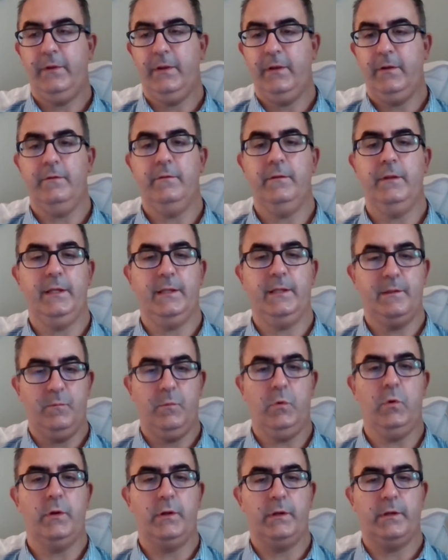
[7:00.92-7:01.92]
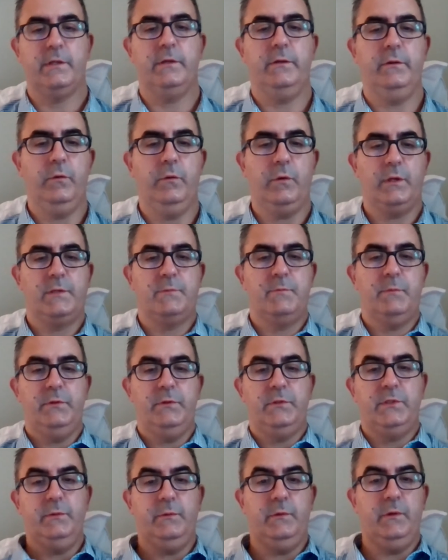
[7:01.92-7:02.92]
figure like the more you're
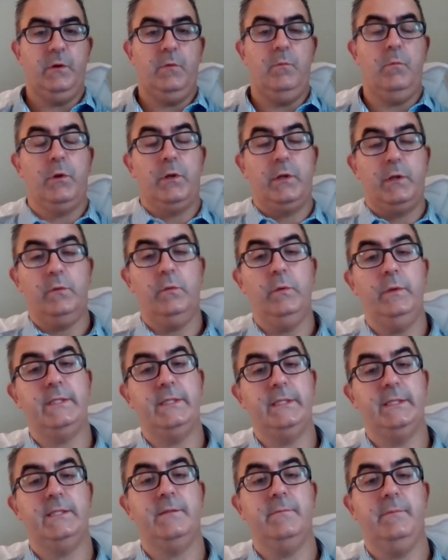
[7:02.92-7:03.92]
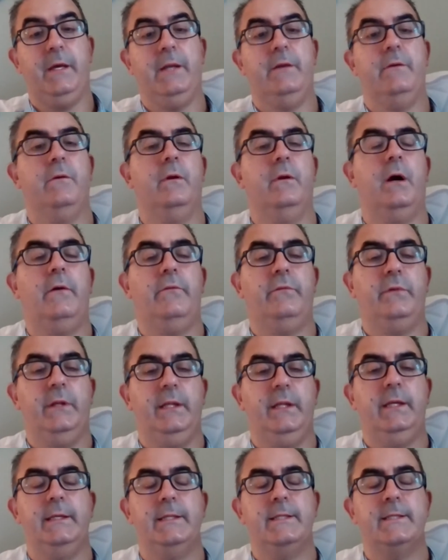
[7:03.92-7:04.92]
exposed to in homework and quizzes, the better off
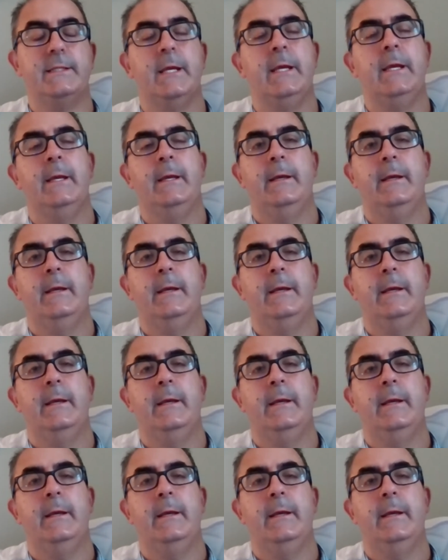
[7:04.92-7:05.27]
it is.